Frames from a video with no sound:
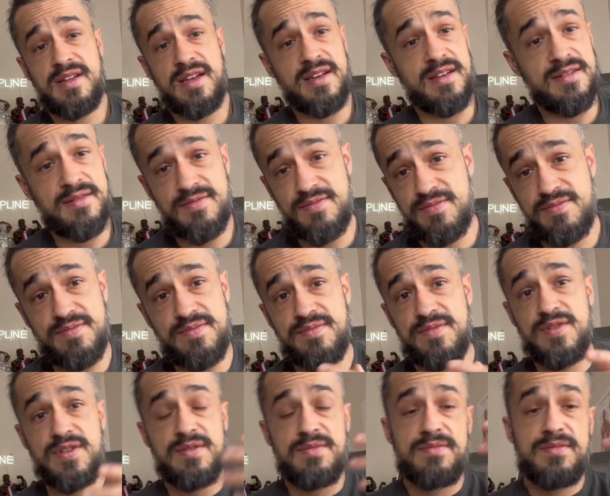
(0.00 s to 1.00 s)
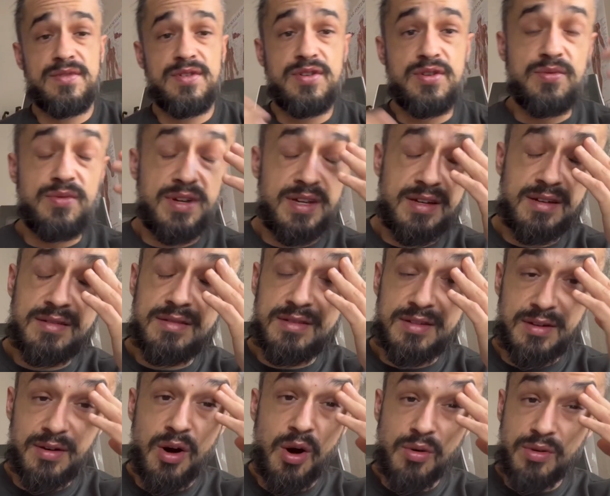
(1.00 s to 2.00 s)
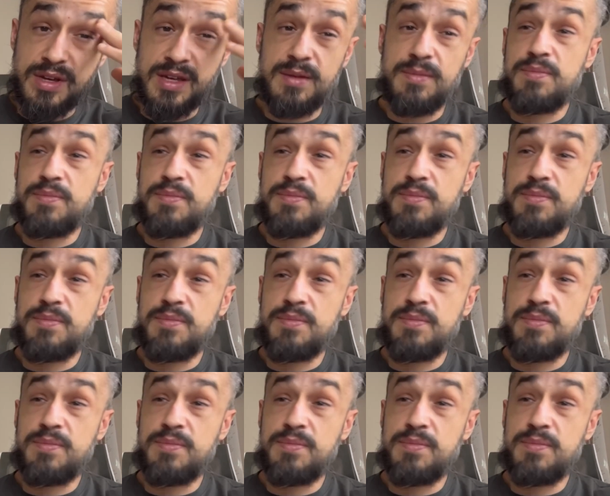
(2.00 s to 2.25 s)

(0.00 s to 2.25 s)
like doing the hokey